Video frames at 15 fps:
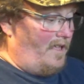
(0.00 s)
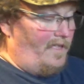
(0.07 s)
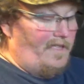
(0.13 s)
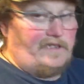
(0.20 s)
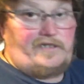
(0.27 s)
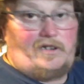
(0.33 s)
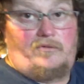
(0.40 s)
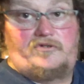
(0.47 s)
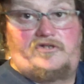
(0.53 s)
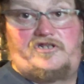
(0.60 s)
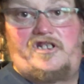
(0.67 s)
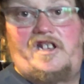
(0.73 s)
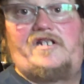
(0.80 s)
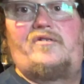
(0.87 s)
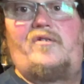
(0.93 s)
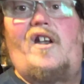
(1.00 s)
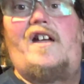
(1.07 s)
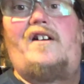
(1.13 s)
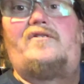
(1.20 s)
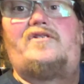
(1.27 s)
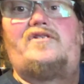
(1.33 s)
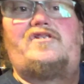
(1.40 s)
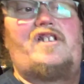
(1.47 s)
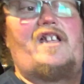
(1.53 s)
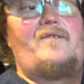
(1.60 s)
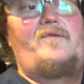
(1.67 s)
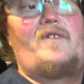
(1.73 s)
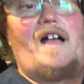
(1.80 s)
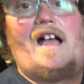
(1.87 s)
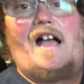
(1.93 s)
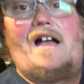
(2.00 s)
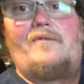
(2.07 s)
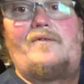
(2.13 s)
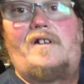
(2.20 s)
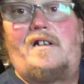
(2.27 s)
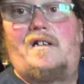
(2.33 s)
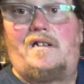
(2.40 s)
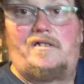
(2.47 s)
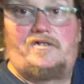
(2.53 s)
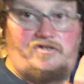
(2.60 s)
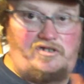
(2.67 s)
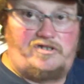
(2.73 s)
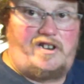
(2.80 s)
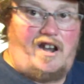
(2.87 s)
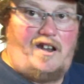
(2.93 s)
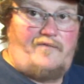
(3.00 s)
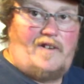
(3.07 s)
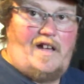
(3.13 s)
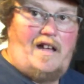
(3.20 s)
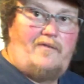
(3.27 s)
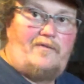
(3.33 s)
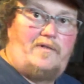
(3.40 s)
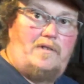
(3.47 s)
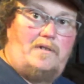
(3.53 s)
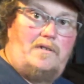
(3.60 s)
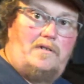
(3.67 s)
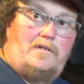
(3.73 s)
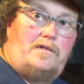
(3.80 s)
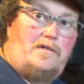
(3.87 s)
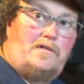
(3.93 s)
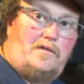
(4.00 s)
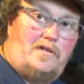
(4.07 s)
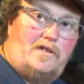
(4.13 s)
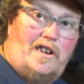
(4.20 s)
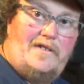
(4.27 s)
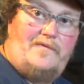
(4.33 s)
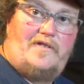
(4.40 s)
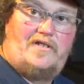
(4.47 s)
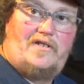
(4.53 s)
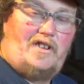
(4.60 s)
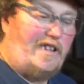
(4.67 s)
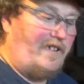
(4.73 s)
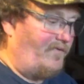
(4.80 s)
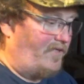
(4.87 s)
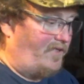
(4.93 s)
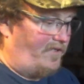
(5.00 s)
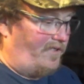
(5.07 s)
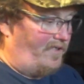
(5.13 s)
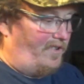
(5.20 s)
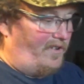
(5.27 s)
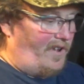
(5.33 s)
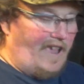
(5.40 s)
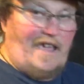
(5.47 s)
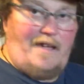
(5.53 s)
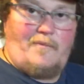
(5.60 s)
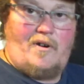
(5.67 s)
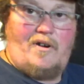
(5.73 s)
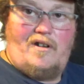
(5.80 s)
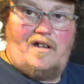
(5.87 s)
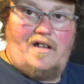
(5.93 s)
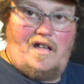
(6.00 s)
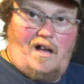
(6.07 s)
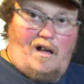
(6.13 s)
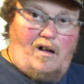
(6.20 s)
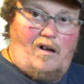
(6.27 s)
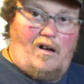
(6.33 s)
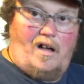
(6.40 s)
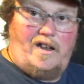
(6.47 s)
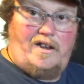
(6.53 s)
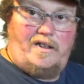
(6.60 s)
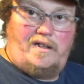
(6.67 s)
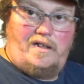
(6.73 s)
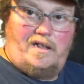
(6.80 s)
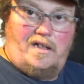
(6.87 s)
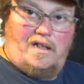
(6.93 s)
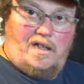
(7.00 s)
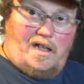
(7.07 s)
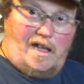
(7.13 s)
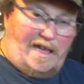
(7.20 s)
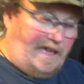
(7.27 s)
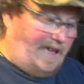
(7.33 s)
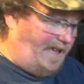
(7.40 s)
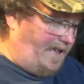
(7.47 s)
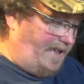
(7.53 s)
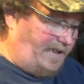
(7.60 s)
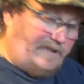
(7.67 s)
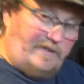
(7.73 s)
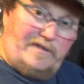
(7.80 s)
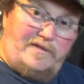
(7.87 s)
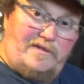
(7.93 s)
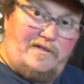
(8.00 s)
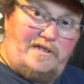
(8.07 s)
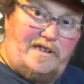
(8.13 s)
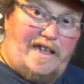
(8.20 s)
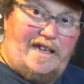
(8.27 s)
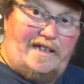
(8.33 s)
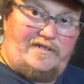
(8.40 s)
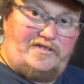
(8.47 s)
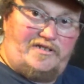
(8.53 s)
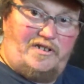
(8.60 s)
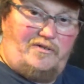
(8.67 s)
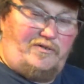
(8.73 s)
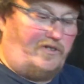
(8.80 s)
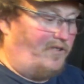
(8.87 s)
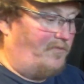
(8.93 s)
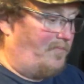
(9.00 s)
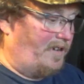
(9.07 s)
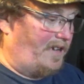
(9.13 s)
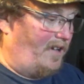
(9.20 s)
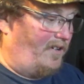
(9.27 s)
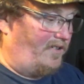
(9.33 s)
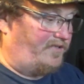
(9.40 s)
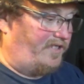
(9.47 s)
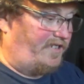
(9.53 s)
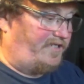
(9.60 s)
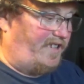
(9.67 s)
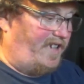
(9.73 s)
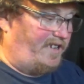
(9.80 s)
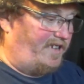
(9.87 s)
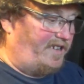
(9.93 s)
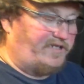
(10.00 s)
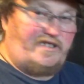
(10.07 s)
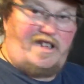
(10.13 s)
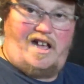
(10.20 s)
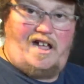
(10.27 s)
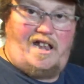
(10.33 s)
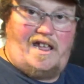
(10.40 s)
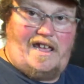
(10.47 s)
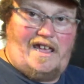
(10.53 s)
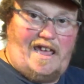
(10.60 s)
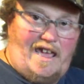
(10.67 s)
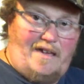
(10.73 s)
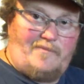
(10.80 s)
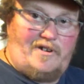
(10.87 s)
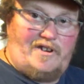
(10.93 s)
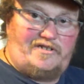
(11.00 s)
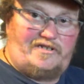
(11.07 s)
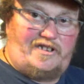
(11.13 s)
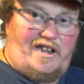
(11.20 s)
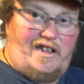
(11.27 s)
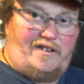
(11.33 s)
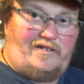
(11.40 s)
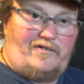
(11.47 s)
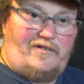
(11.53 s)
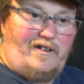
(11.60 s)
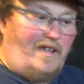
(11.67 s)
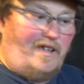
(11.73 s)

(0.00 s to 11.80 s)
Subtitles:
this holds 6 rounds instead of 5. Just carry 5. Leave the hammer on a dead cylinder, because this thing does got a hammer disconnector